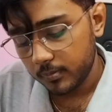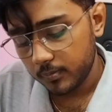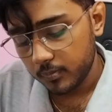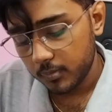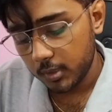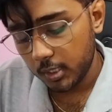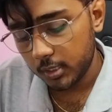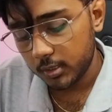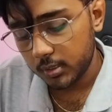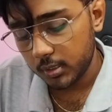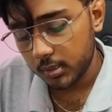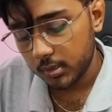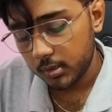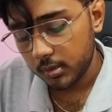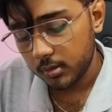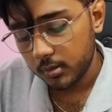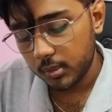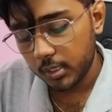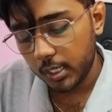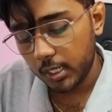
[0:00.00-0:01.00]
That's it.
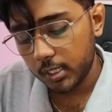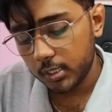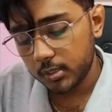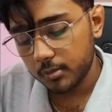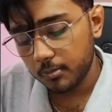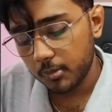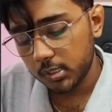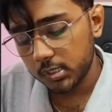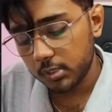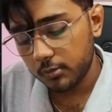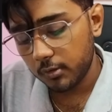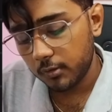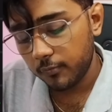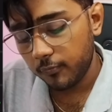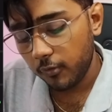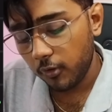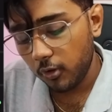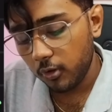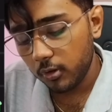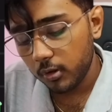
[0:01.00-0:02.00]
3 is merged with
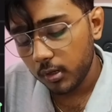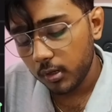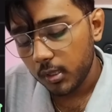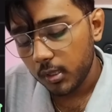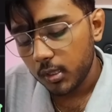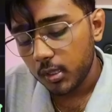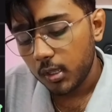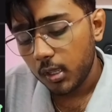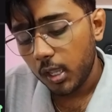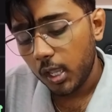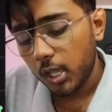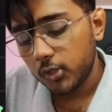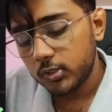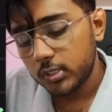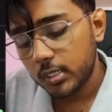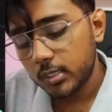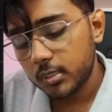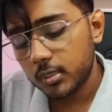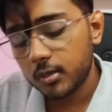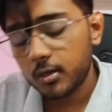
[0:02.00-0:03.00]
4, and
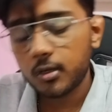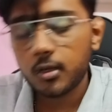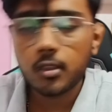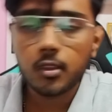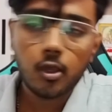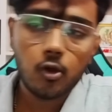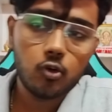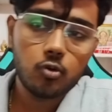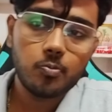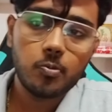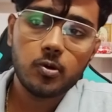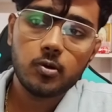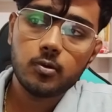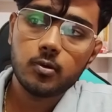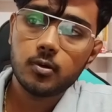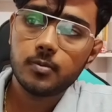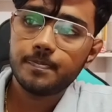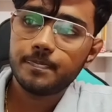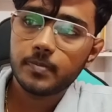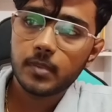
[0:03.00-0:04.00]
just return the output.
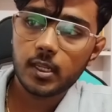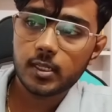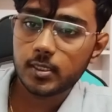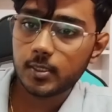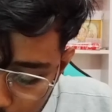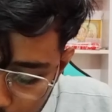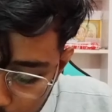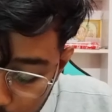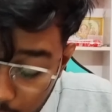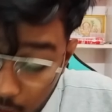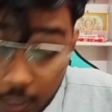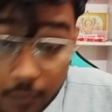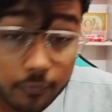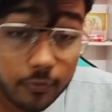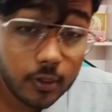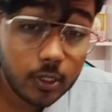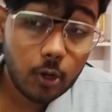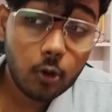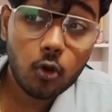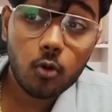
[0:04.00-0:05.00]
That's it. Now if we
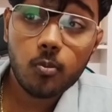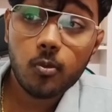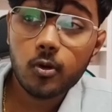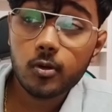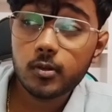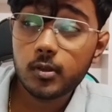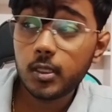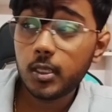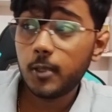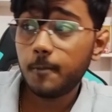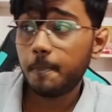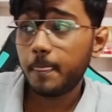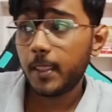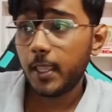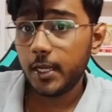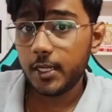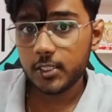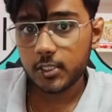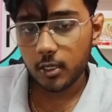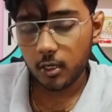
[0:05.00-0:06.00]
talk about the
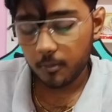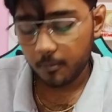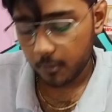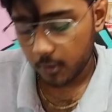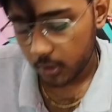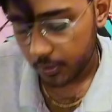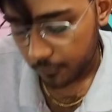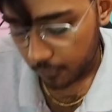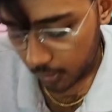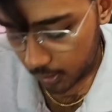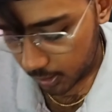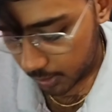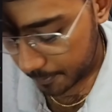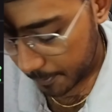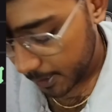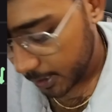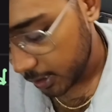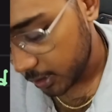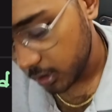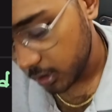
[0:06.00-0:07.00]
initial approach for this particular